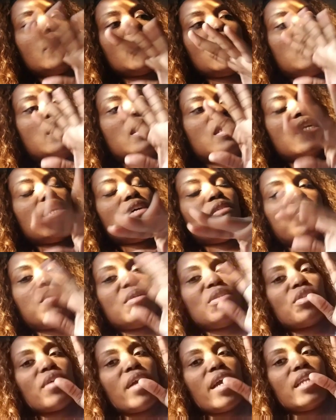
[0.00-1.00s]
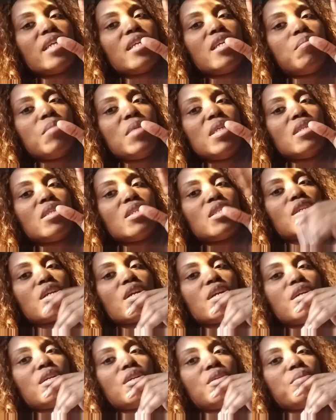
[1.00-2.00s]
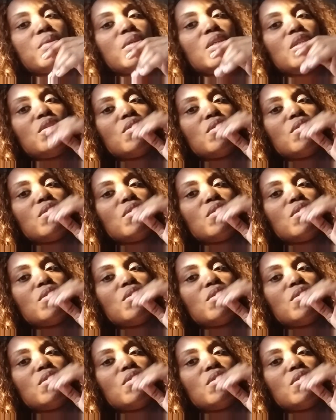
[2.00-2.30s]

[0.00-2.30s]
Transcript: the devil been trying to get me discouraged,